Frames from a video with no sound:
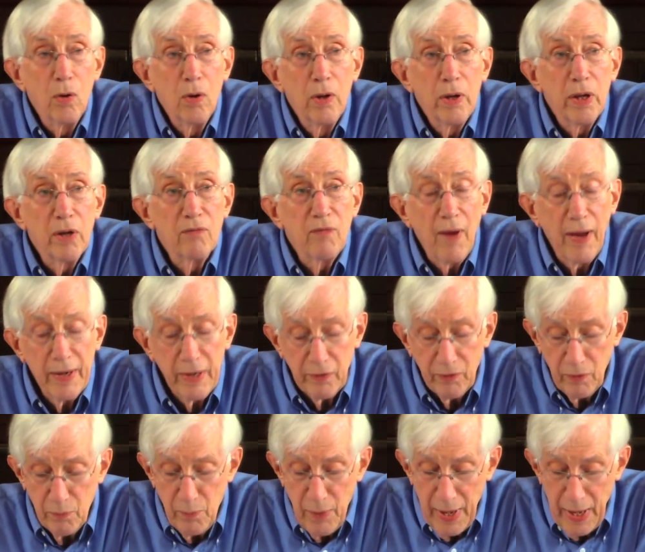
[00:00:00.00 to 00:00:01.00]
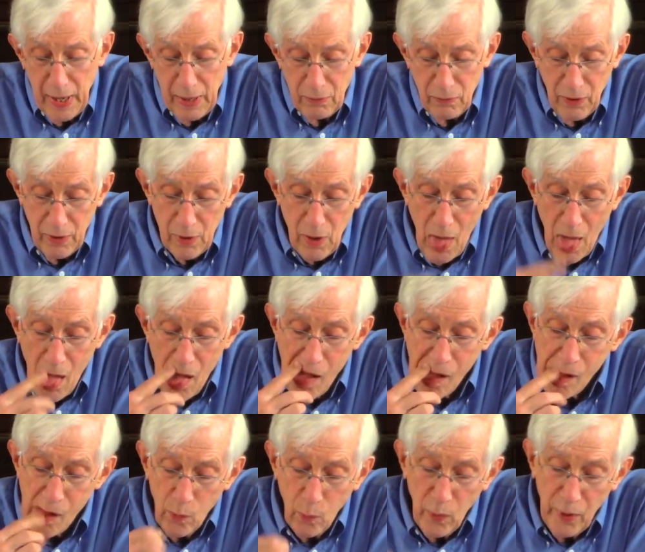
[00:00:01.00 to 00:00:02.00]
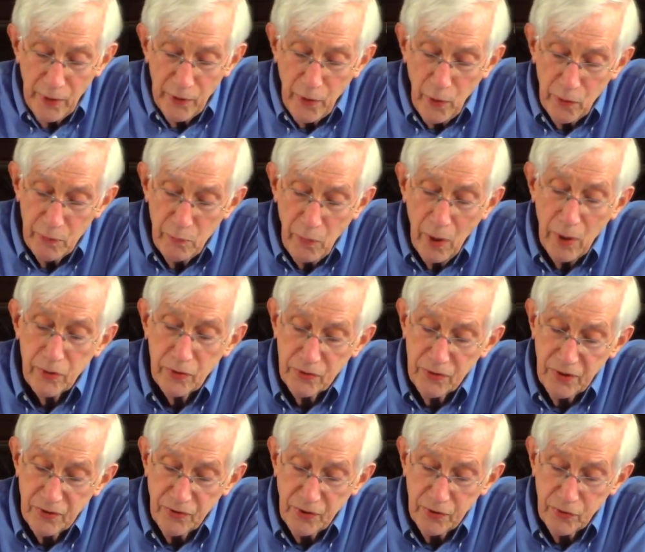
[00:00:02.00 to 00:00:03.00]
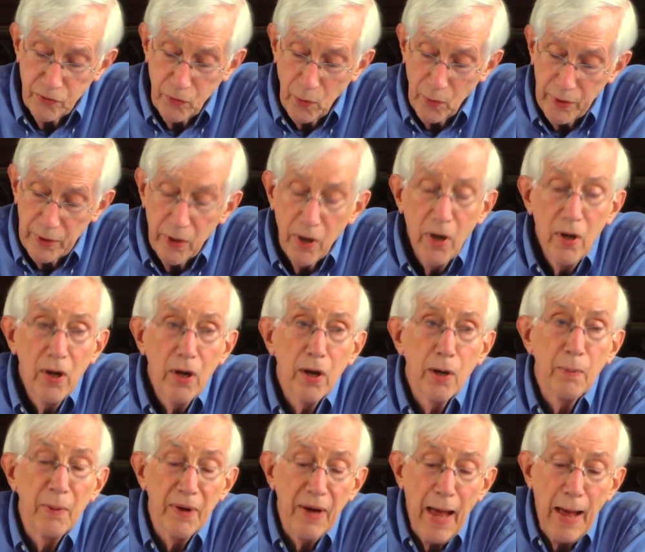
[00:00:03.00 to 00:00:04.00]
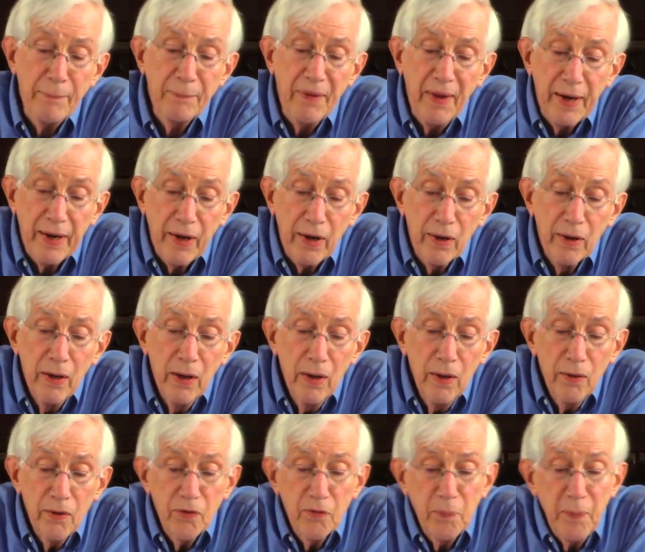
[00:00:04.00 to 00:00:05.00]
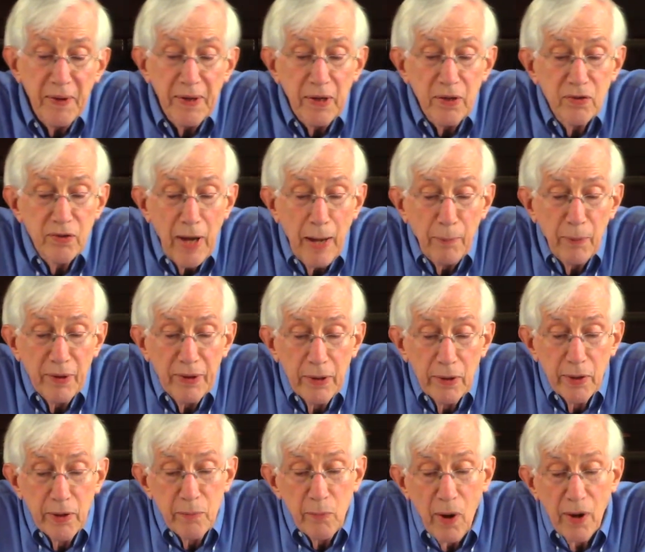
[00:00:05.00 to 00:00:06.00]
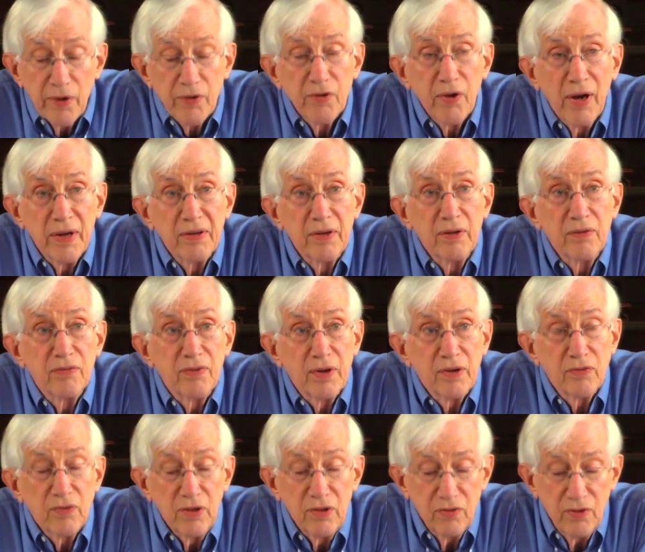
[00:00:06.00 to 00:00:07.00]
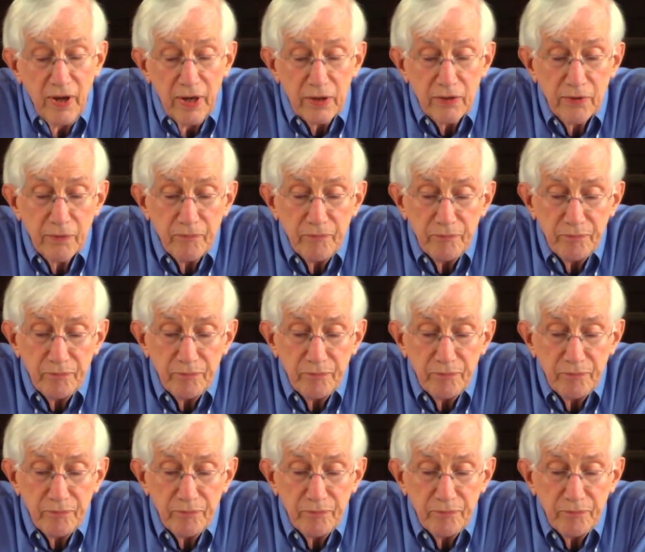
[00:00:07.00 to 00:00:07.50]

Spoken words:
inviting the well-known Marxist historian Herbert Aptheker to speak in Chapel Hill in March 1966.